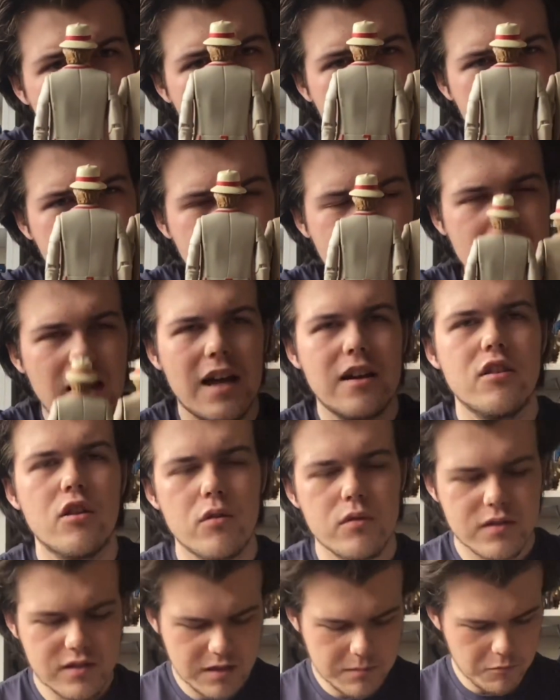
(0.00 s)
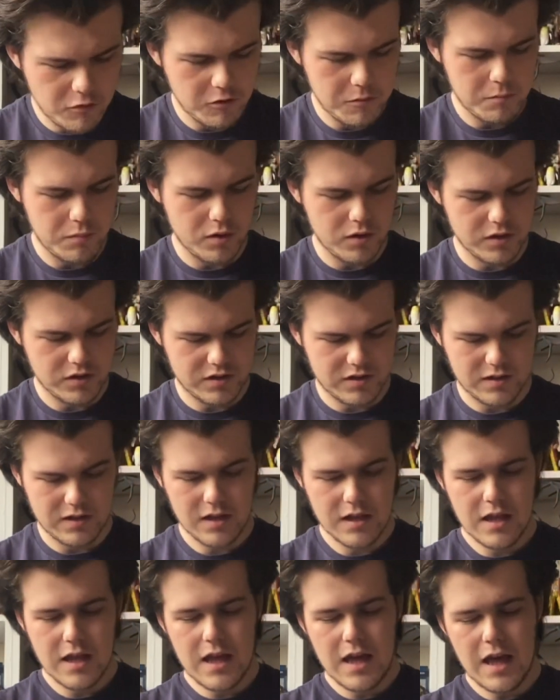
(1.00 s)
but you can notice it more in person.
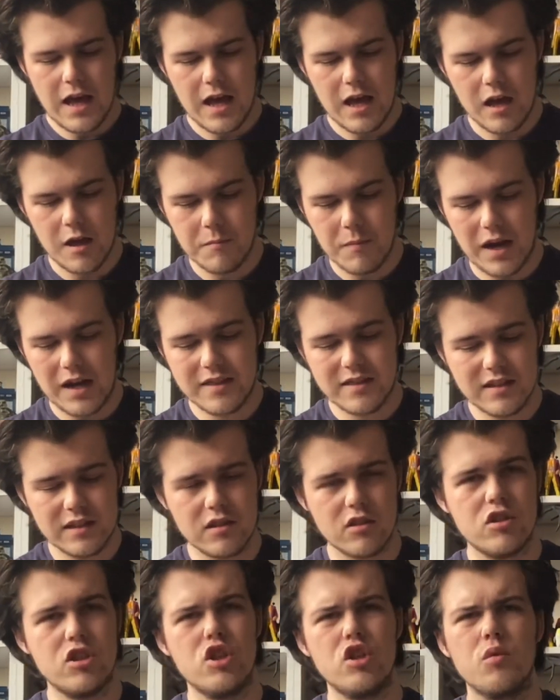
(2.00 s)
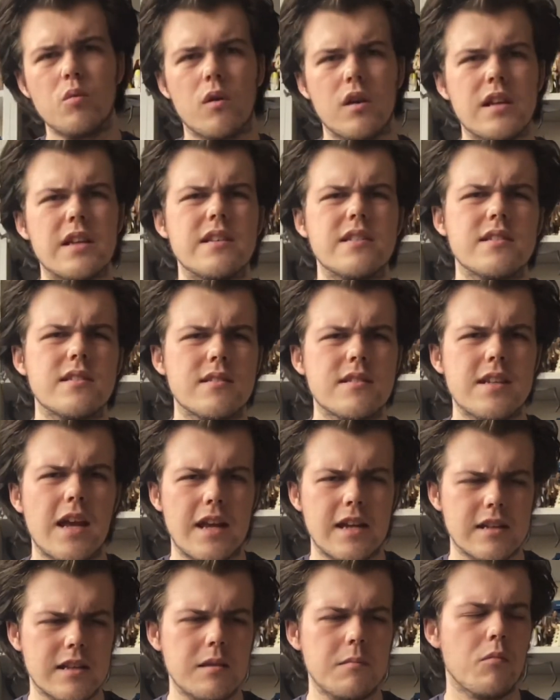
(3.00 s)
I think the new one is
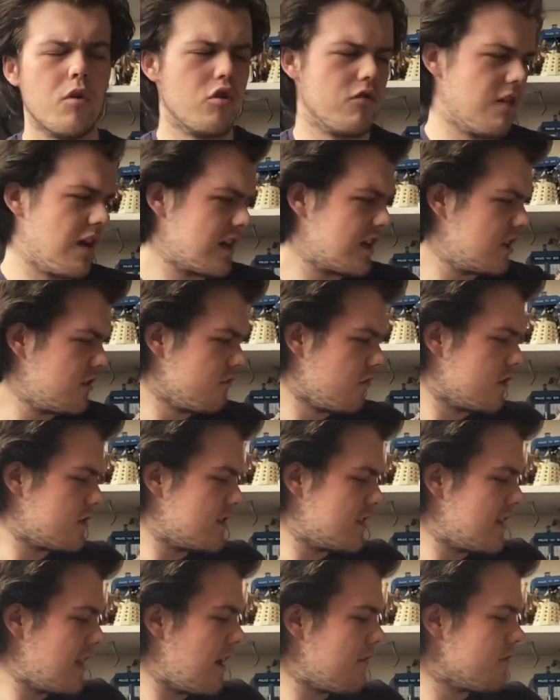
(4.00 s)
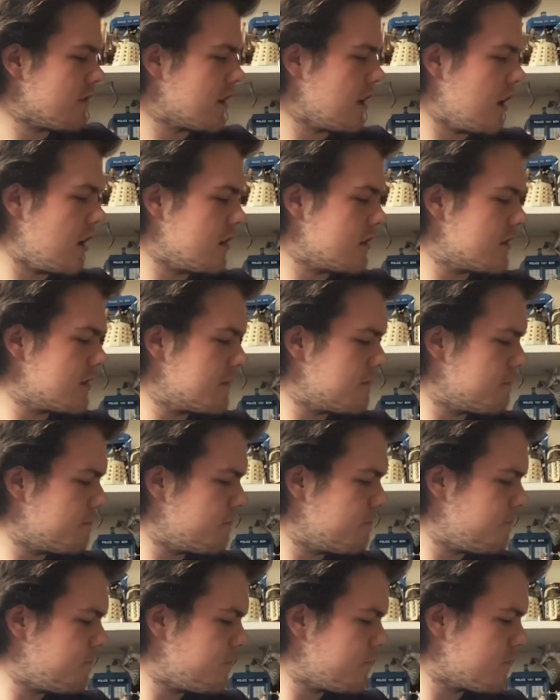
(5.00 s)
technically more accurate in that regard.
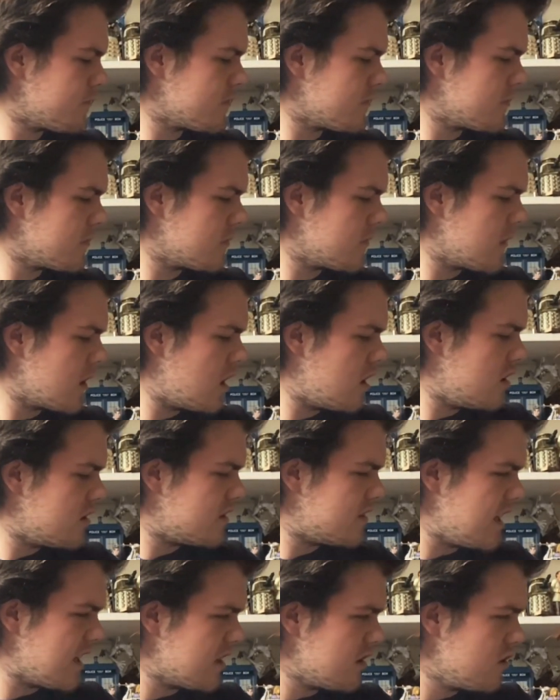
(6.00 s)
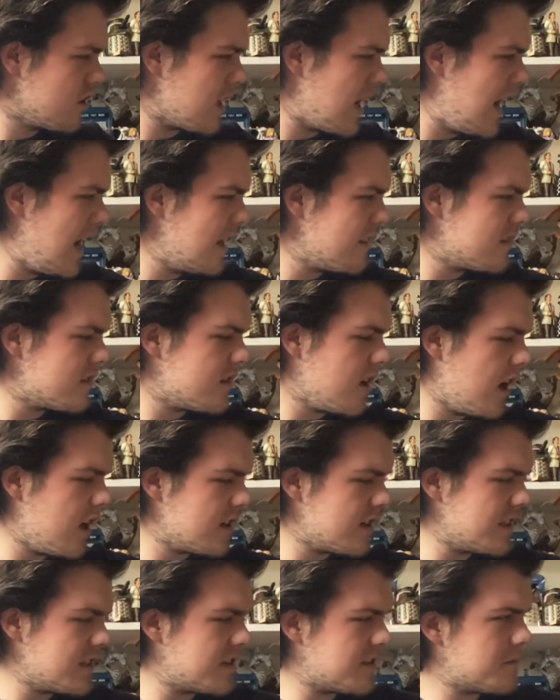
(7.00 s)
Let's take a look at the
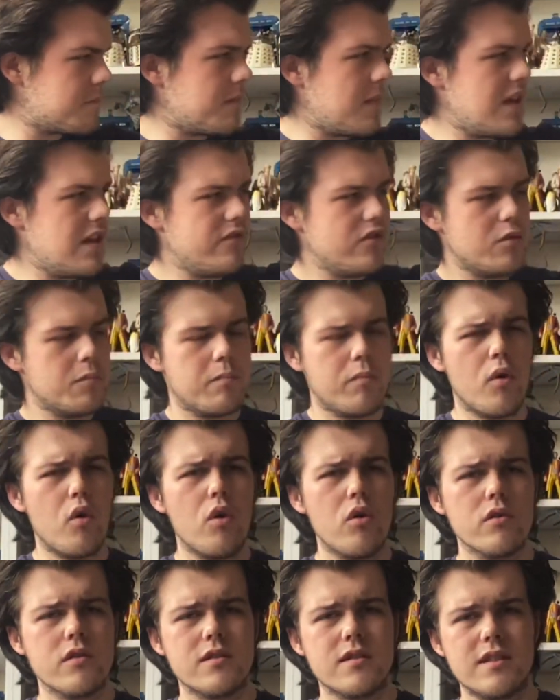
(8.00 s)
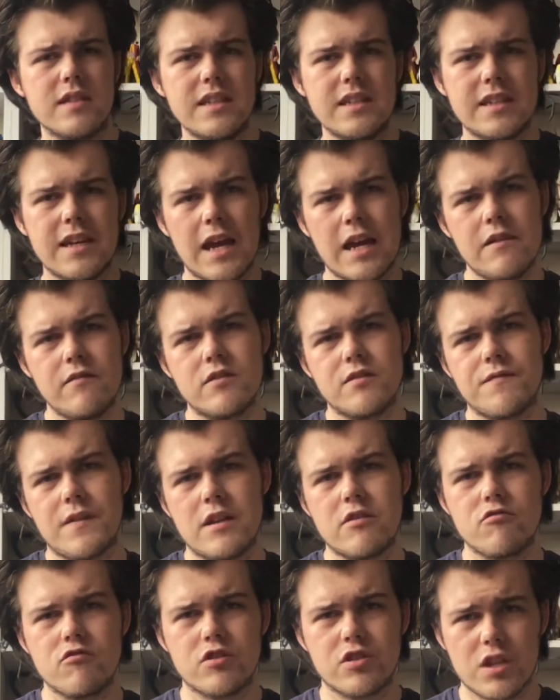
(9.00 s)
TARDIS. If you bought the Caves of
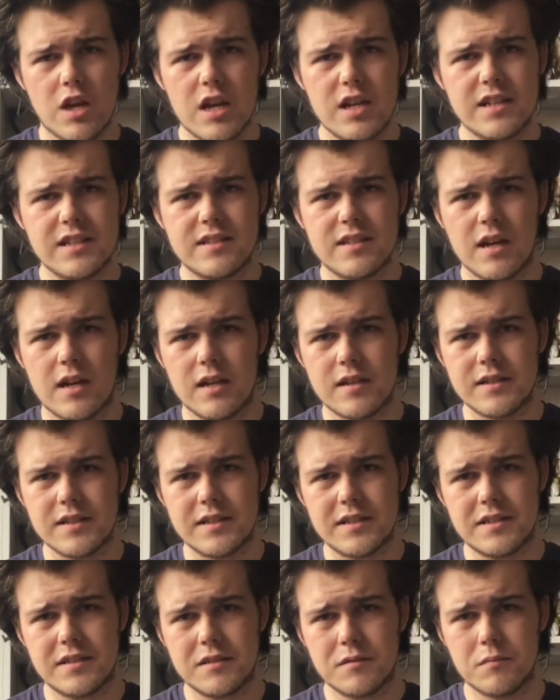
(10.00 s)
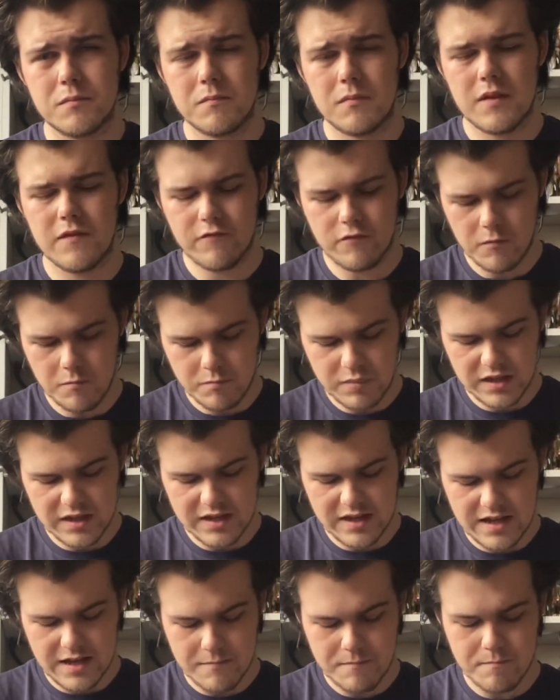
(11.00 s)
Androzani TARDIS from
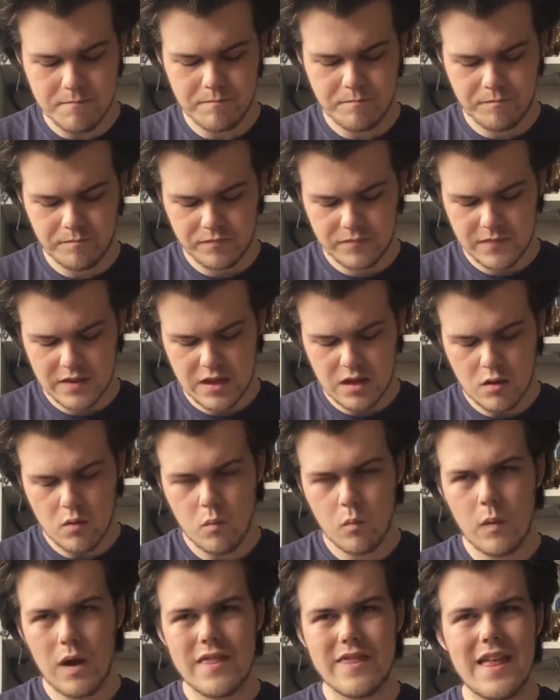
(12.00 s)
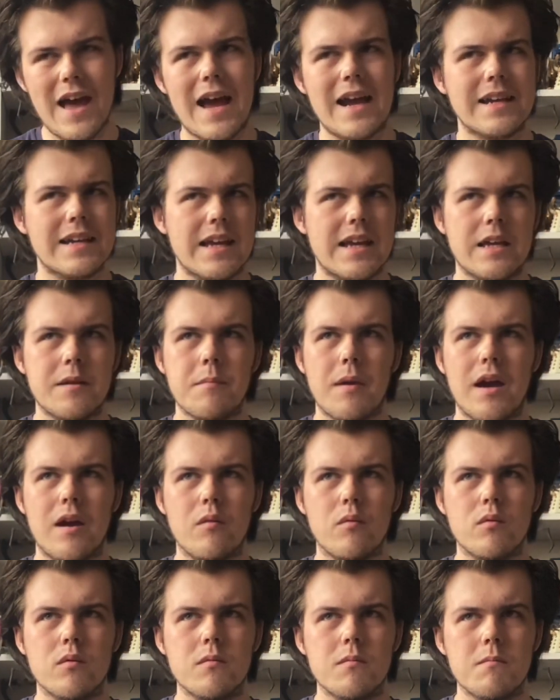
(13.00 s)
B&M when that came out,